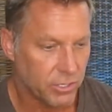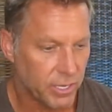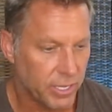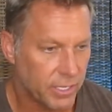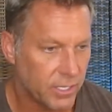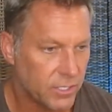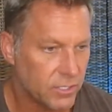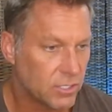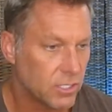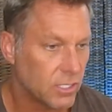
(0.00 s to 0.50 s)
It
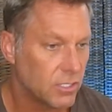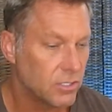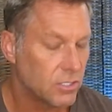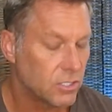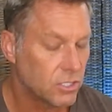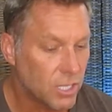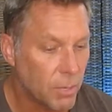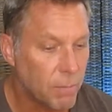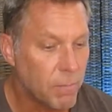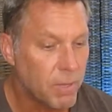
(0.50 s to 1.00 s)
is
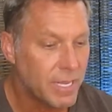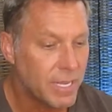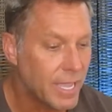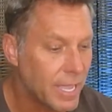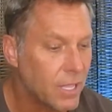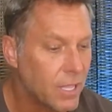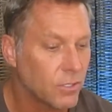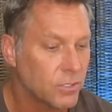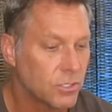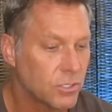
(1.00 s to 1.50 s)
somebody
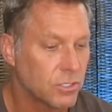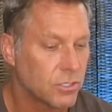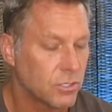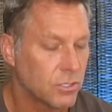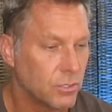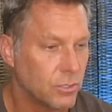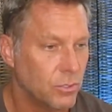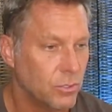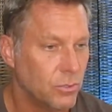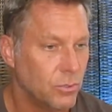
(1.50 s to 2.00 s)
else
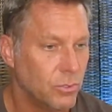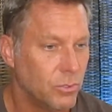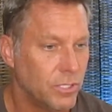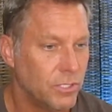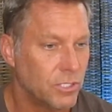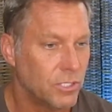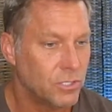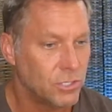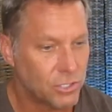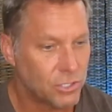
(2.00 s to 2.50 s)
who
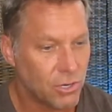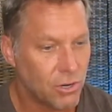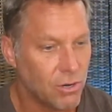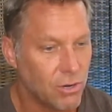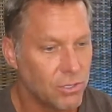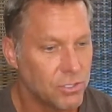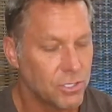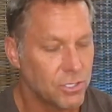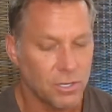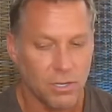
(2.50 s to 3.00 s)
is in
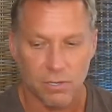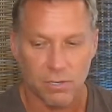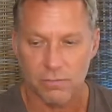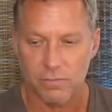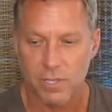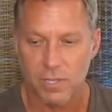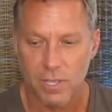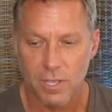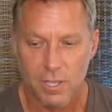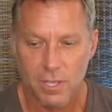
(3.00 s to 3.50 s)
charge
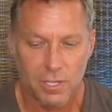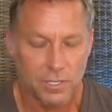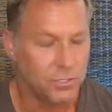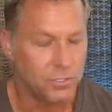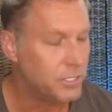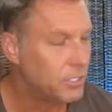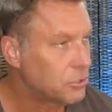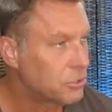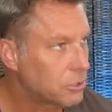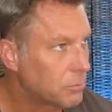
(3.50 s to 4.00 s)
of
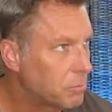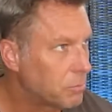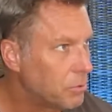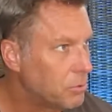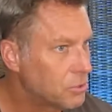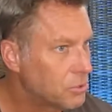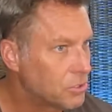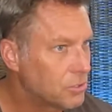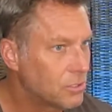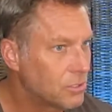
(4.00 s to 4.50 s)

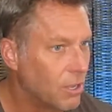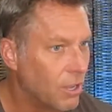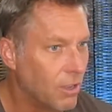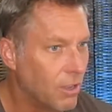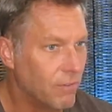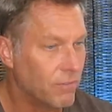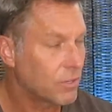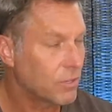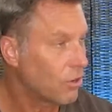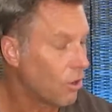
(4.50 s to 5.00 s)
distribution
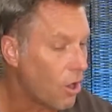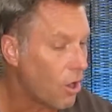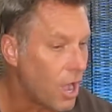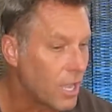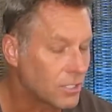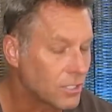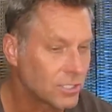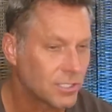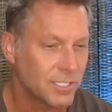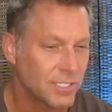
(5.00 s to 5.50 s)
of
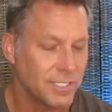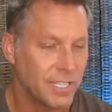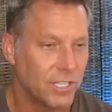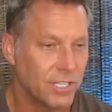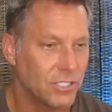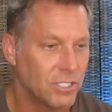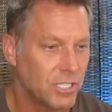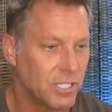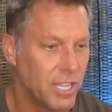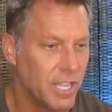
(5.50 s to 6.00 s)
cost that
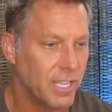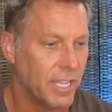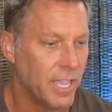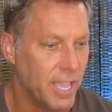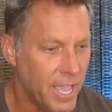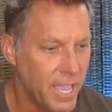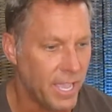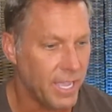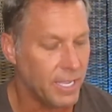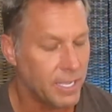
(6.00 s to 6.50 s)
is saying,
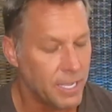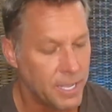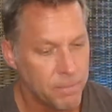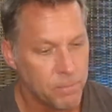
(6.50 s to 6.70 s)
hey,